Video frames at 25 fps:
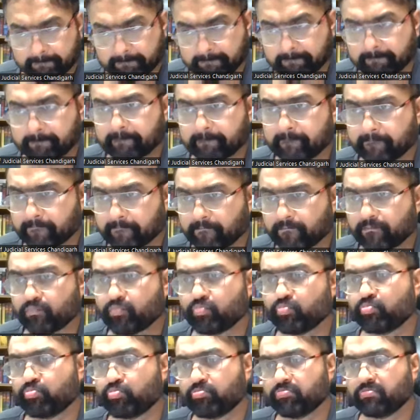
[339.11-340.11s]
any law
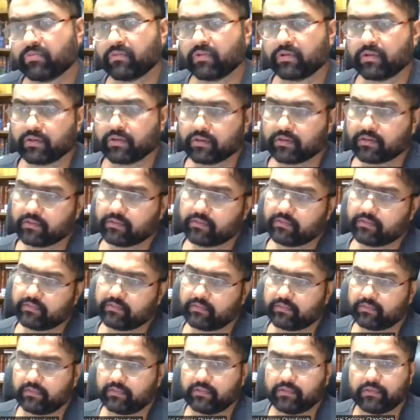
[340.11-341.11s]
relating to the
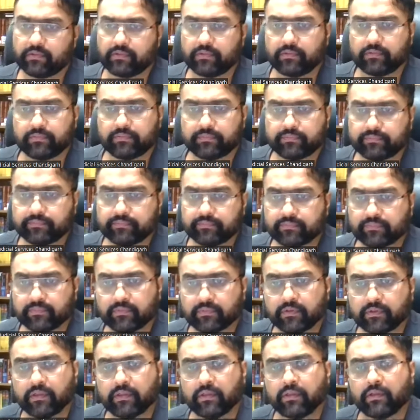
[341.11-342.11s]
registration of
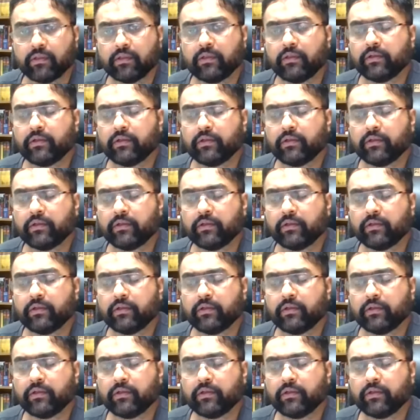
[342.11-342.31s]
documents.